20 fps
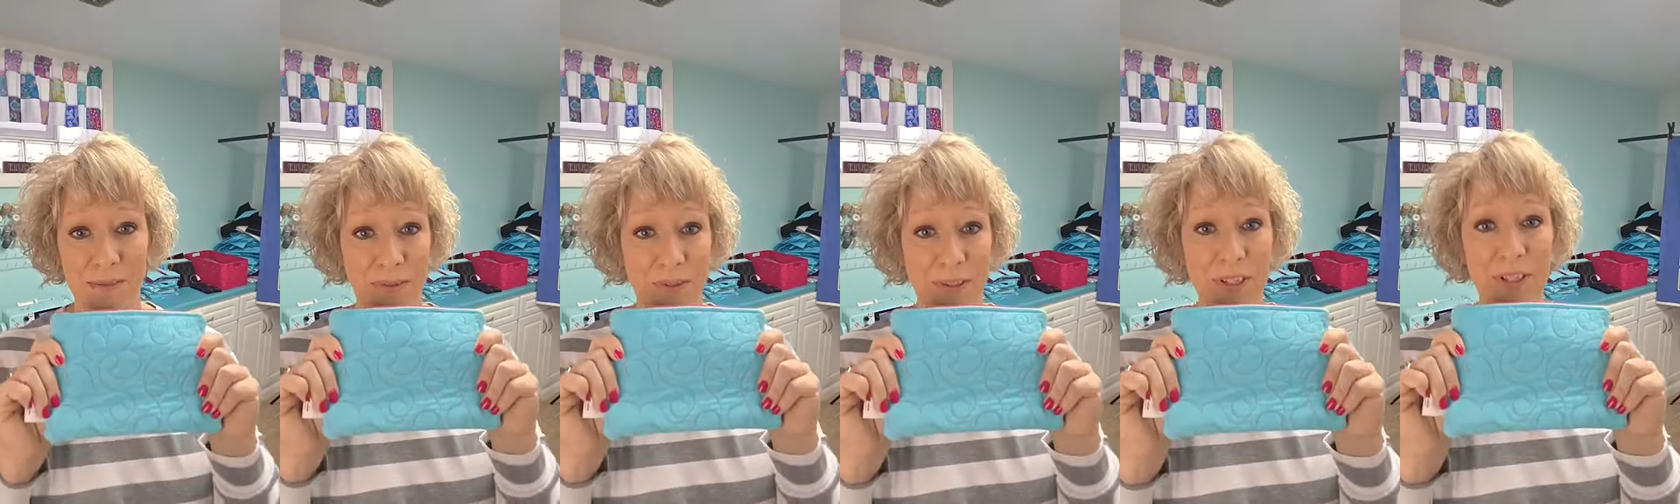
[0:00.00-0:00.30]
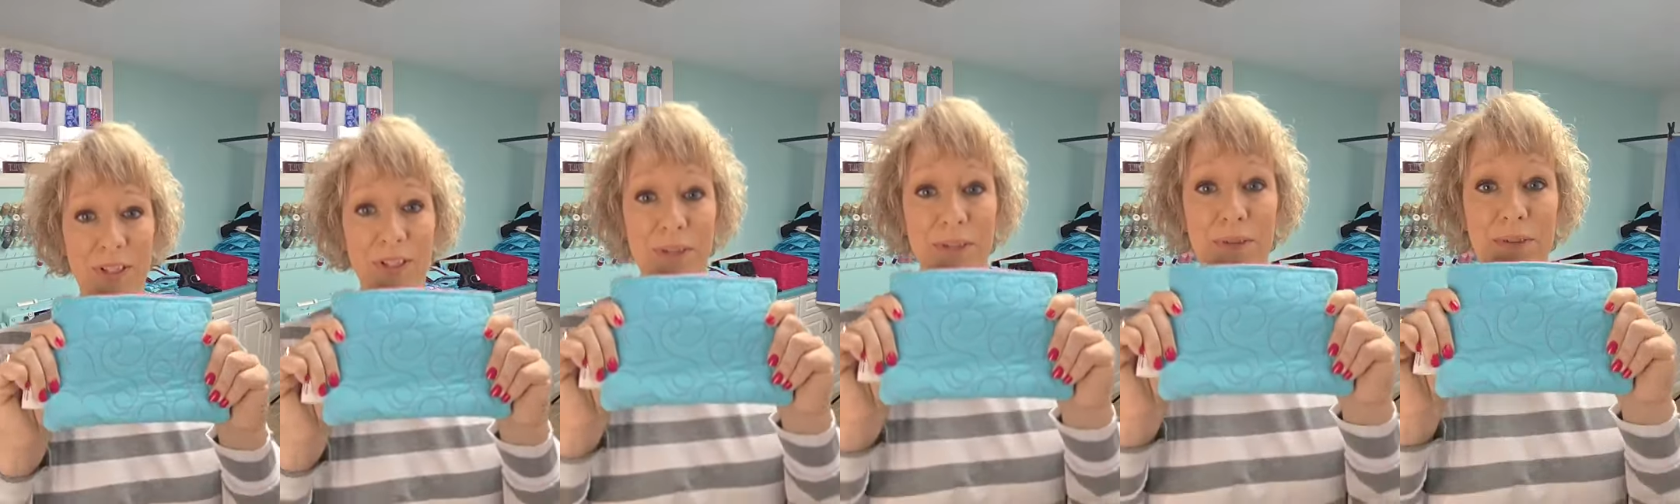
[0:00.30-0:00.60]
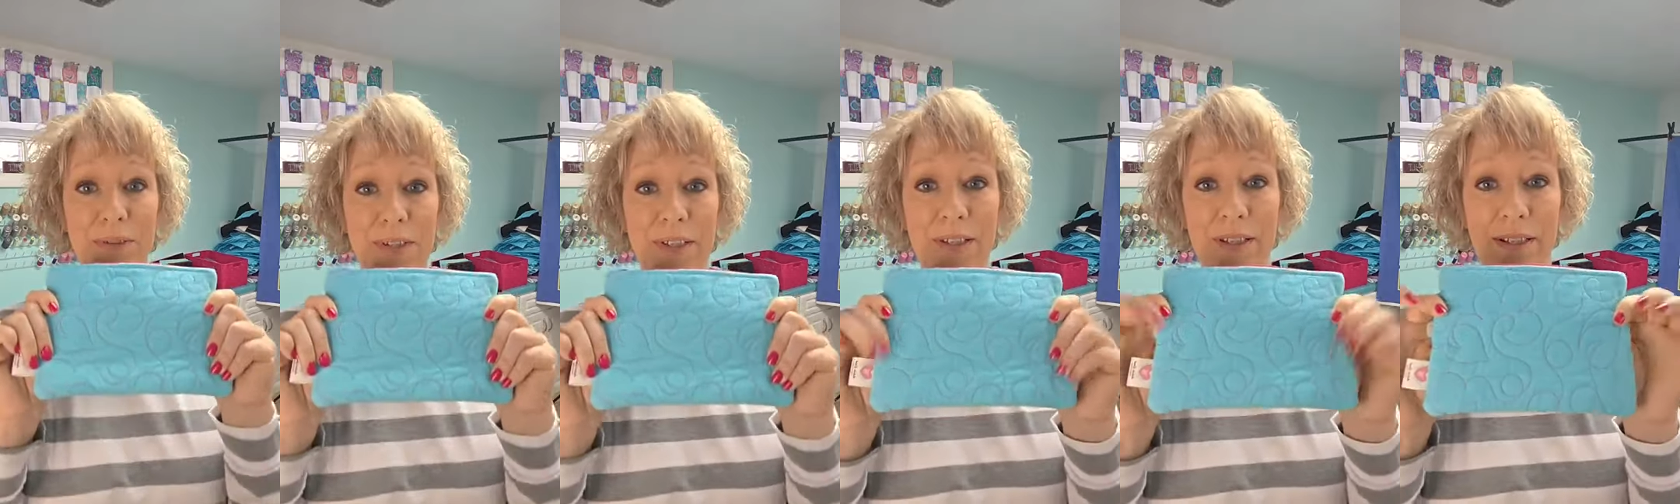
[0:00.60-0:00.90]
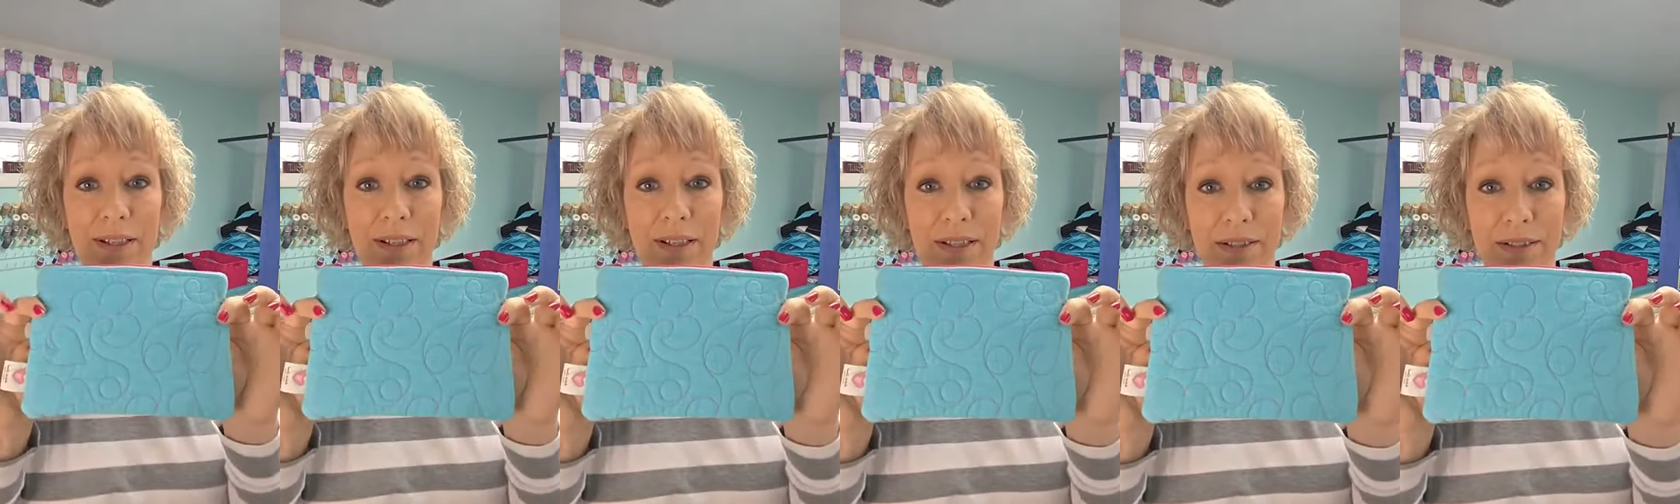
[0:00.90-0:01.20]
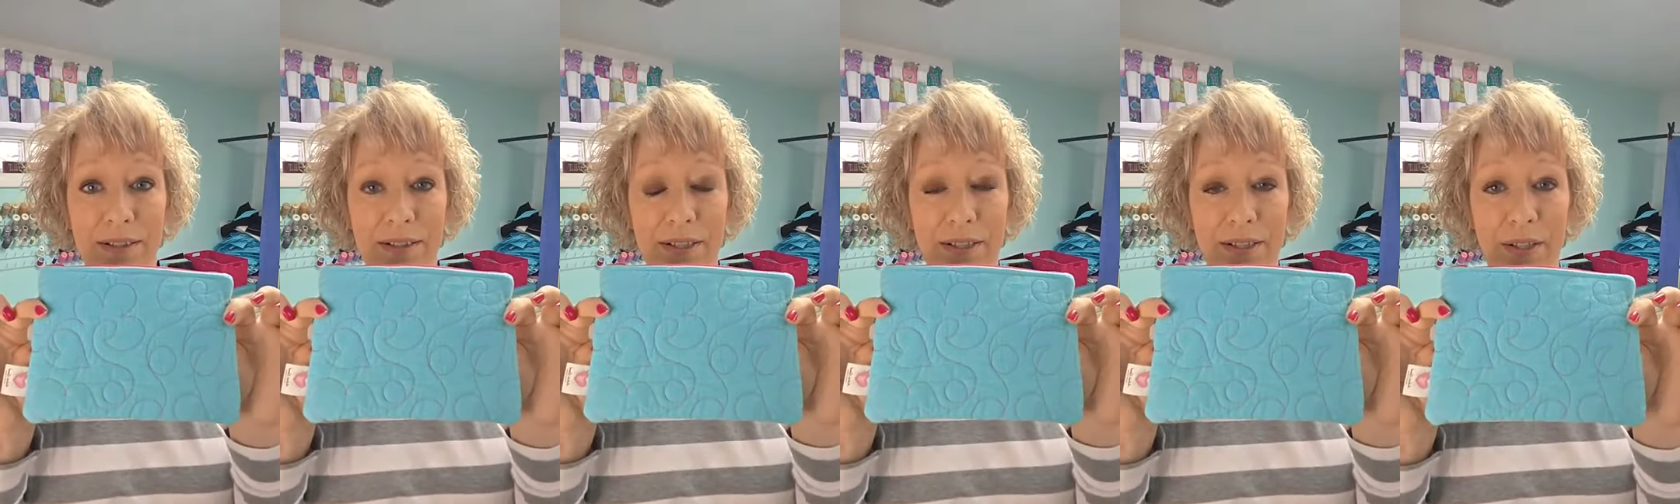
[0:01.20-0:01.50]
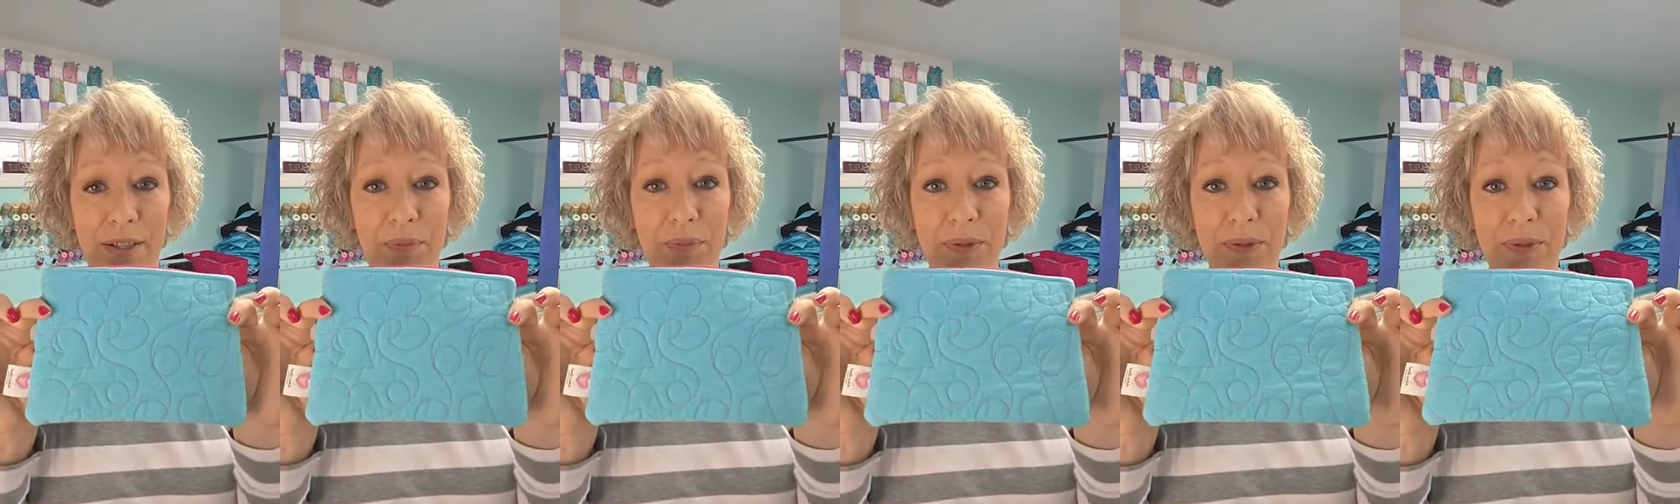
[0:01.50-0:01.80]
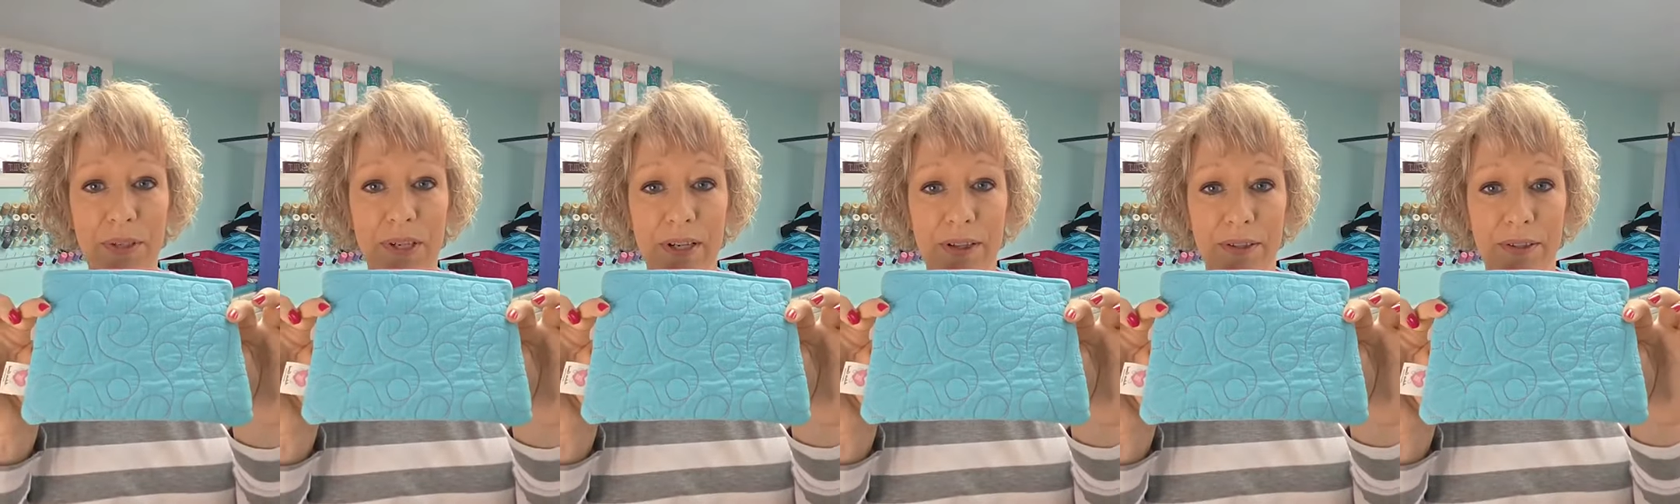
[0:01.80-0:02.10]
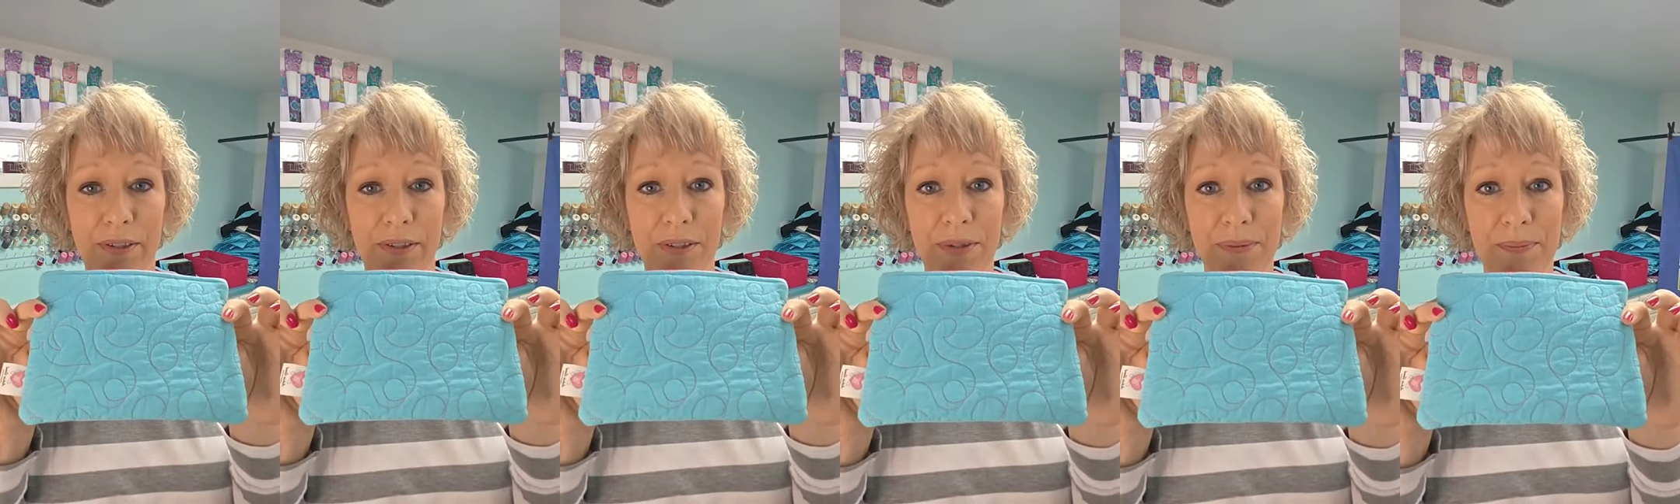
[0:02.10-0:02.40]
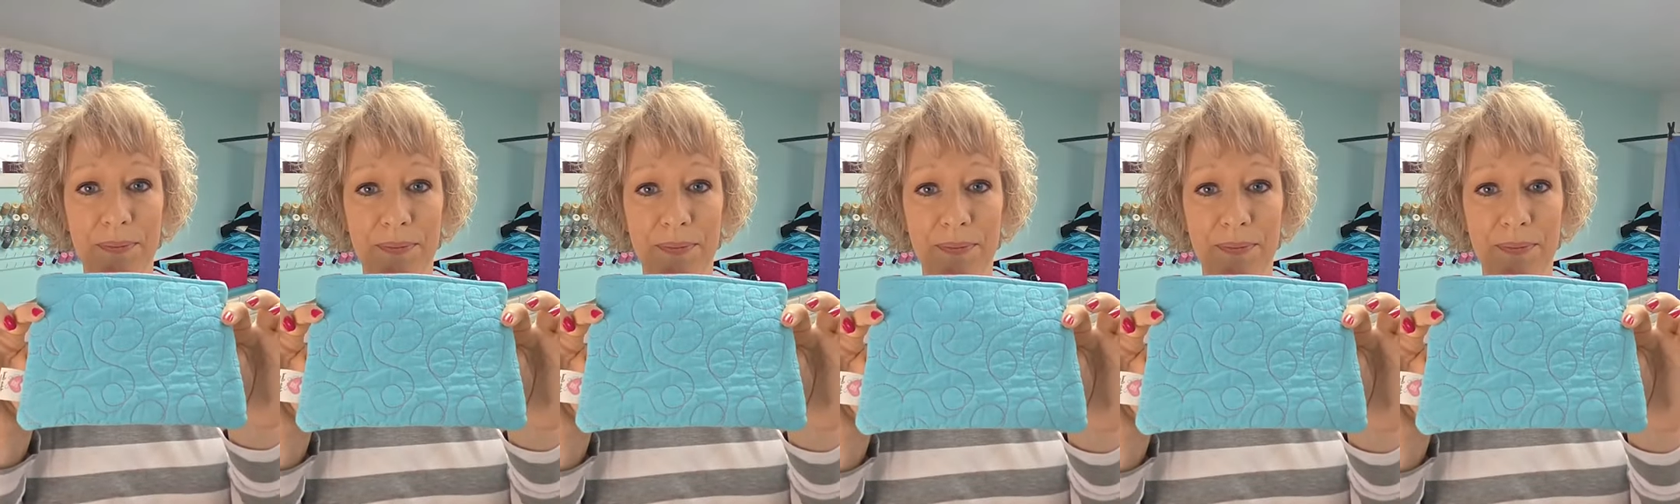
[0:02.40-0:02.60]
really cute tealy blue color.